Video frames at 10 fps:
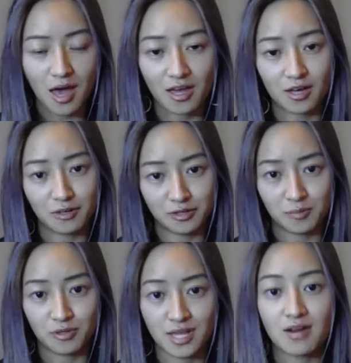a healthy
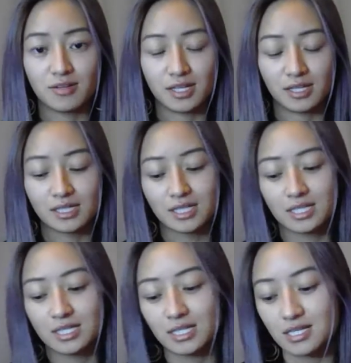polarity
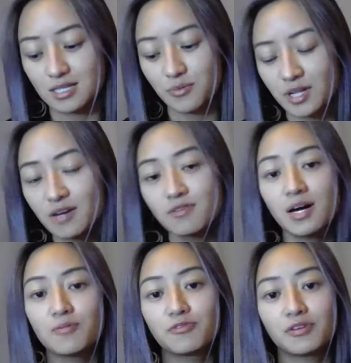is that whenever
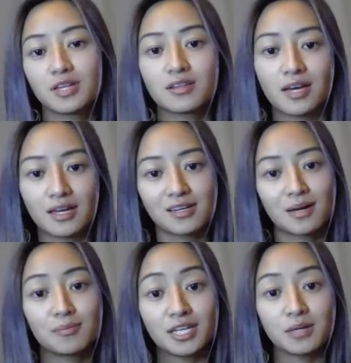I'm feeling like
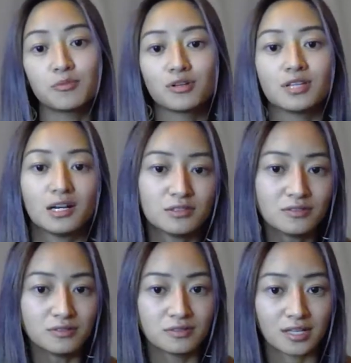I'm needing more love
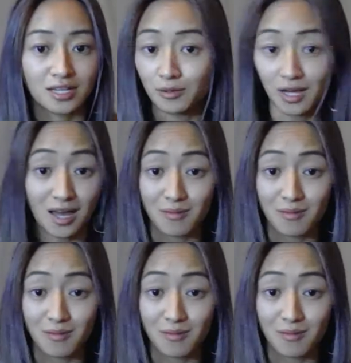and I,